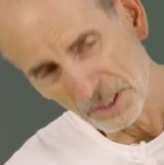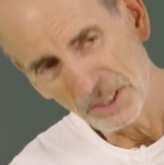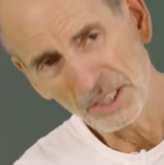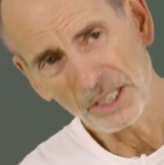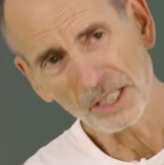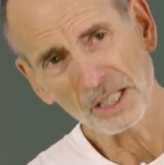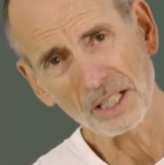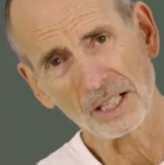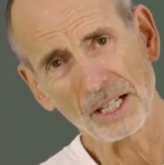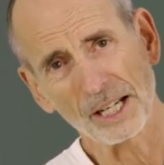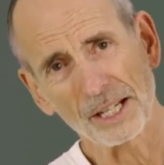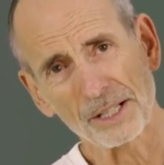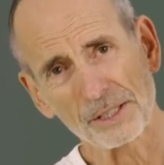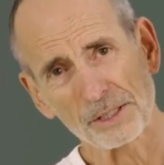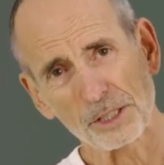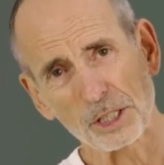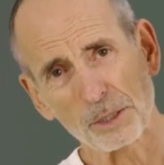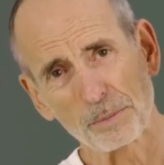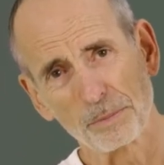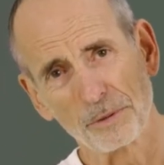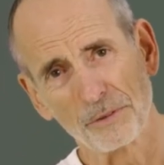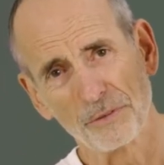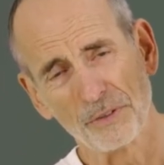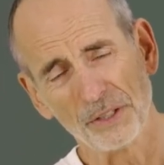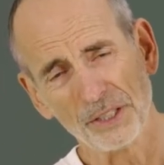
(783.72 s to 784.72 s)
the menisci and
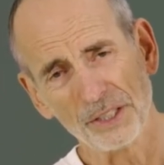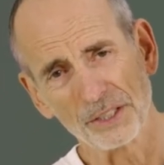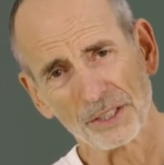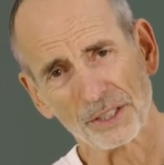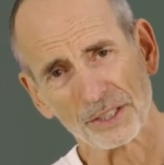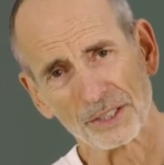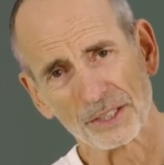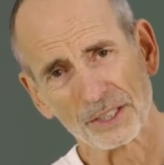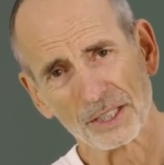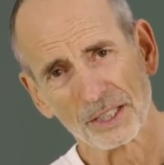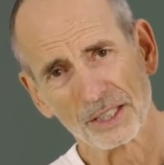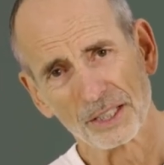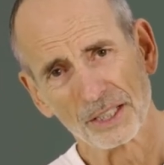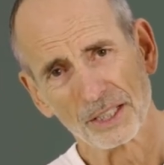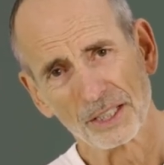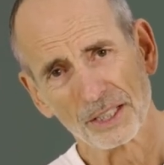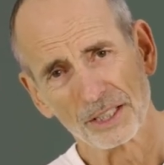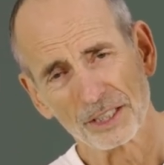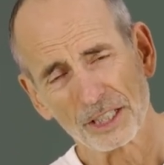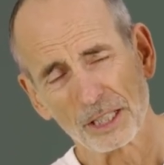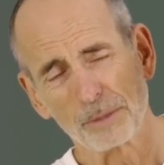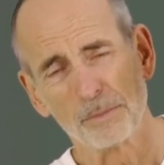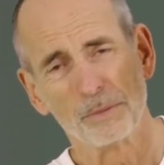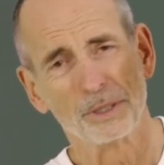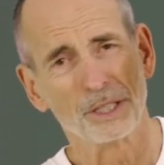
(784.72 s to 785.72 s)
cartilage structure
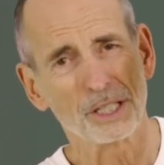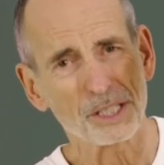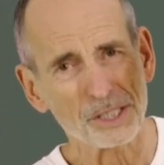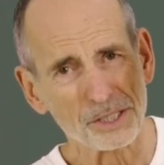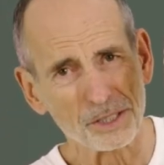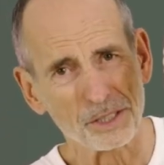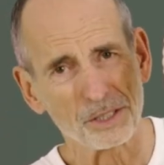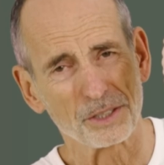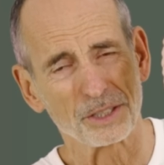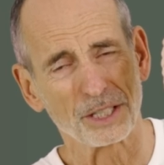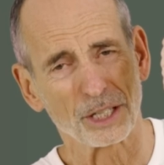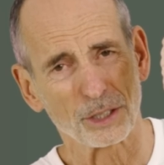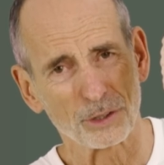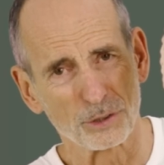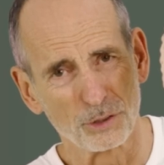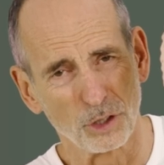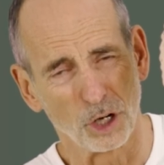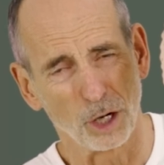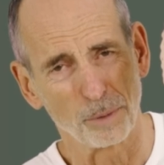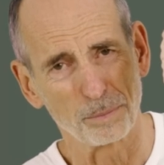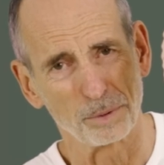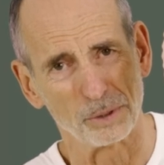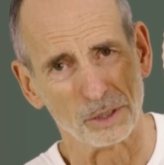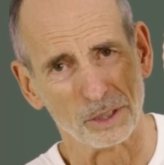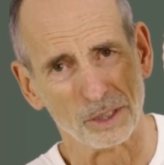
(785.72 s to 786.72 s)
are subjected to
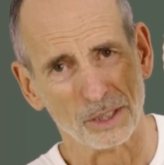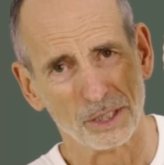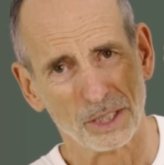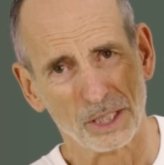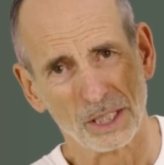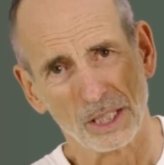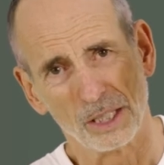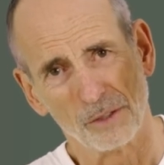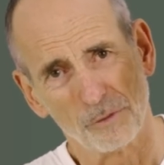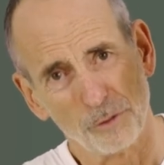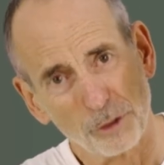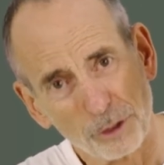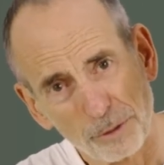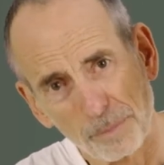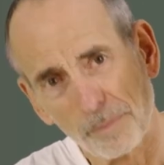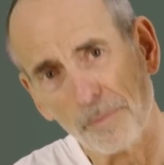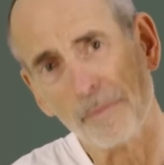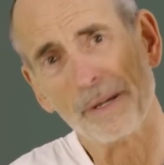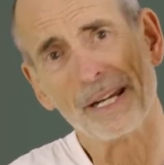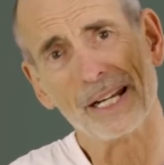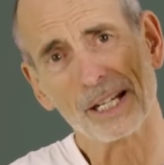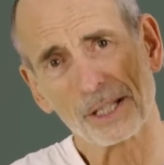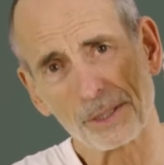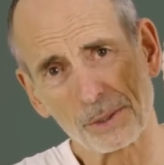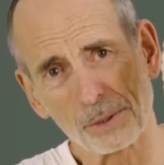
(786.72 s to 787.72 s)
even greater
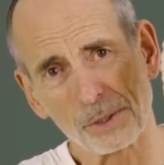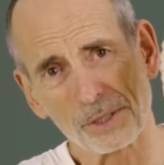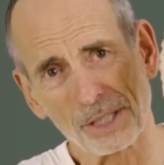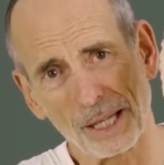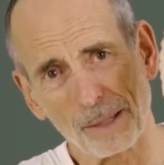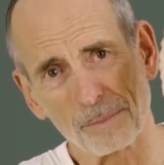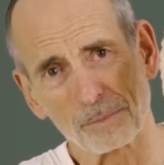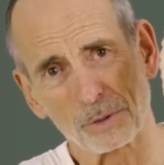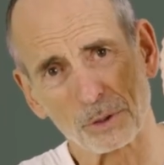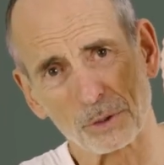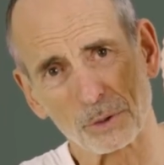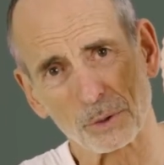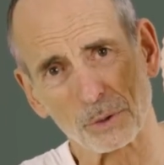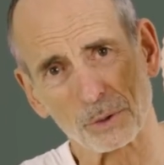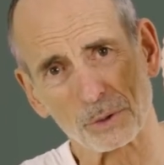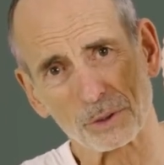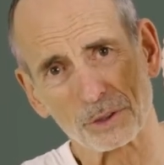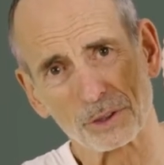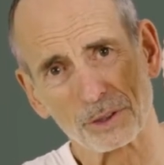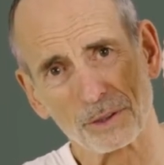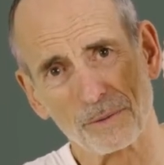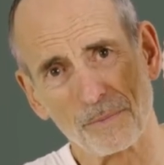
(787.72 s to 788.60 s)
compression than before.